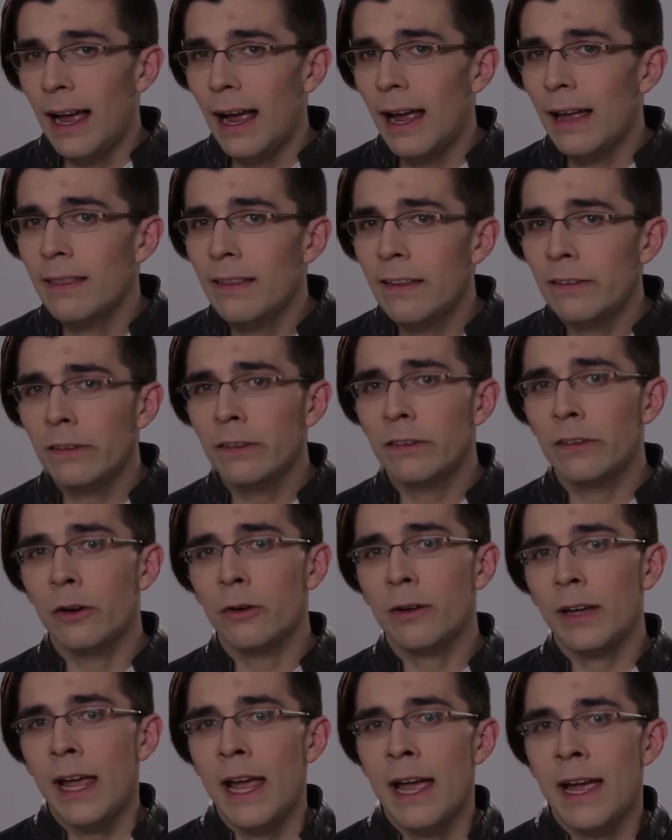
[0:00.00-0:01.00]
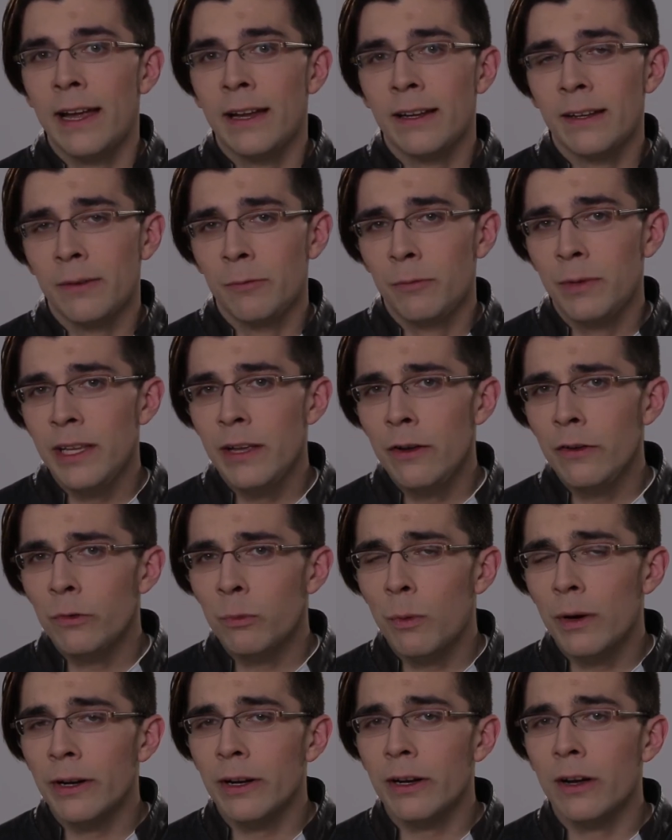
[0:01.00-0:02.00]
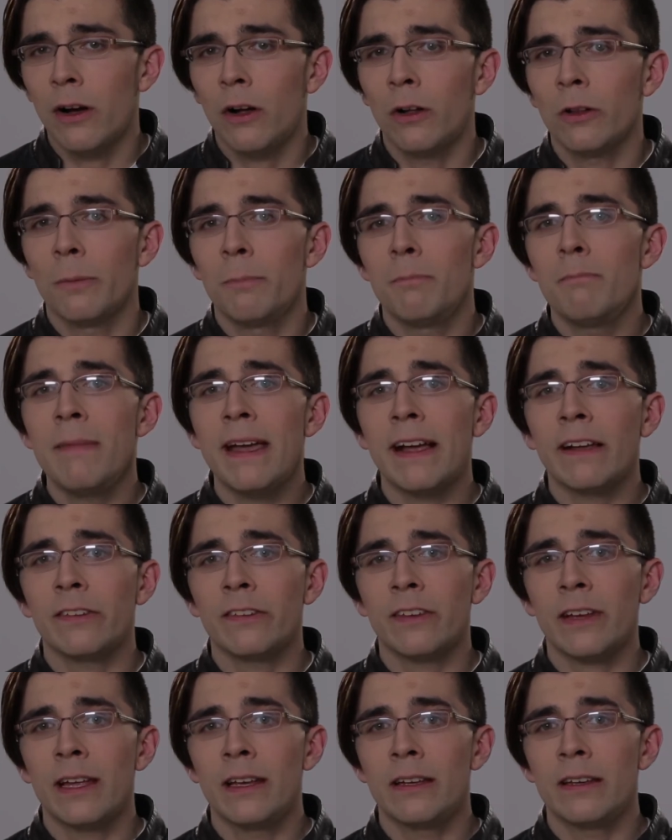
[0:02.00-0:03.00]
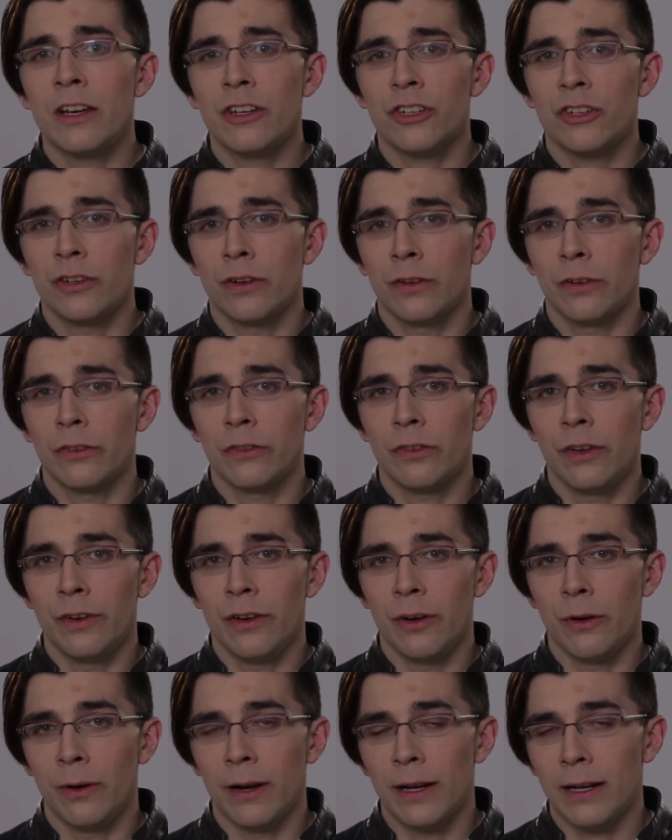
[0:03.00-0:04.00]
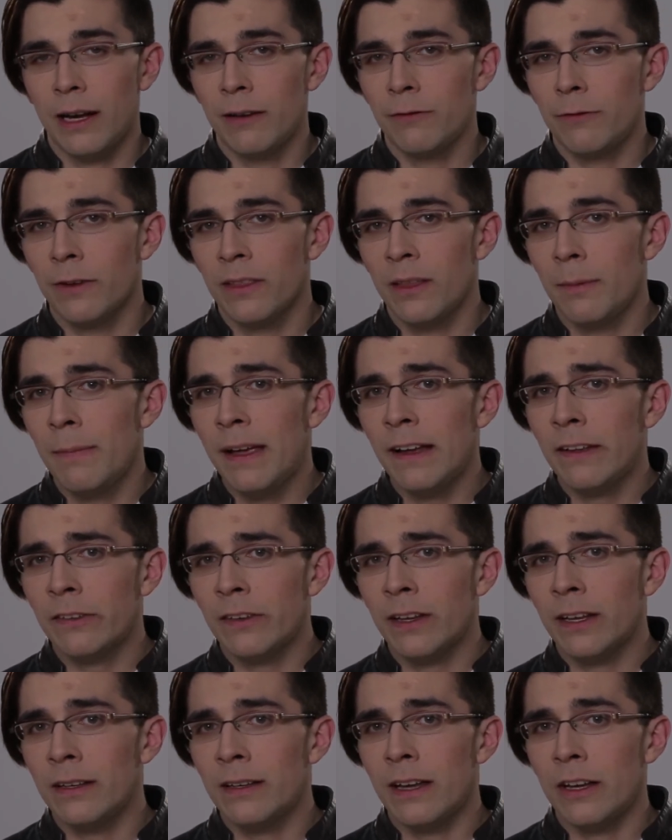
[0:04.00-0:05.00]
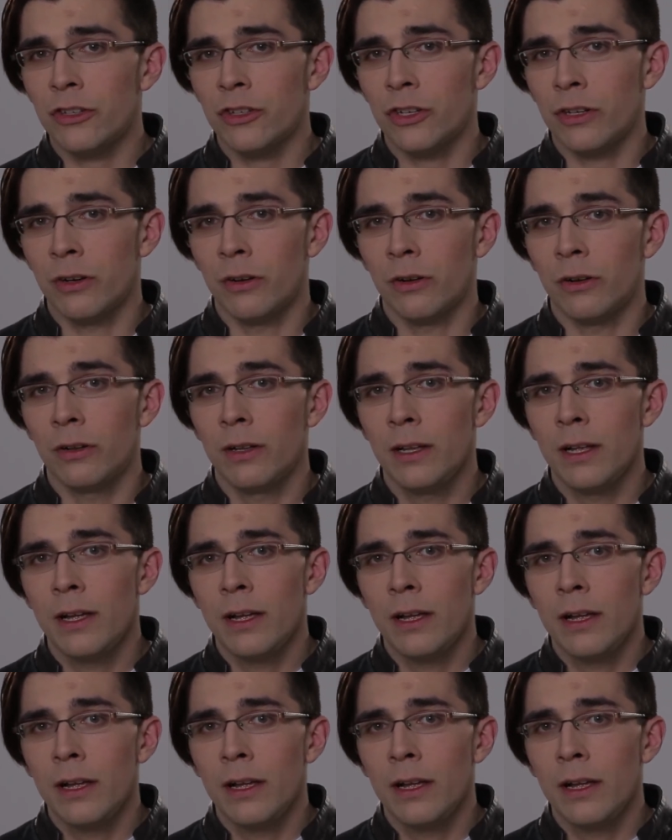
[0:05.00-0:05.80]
And this is okay. We use what are called mixed conditionals to do it. And for the mixed conditional,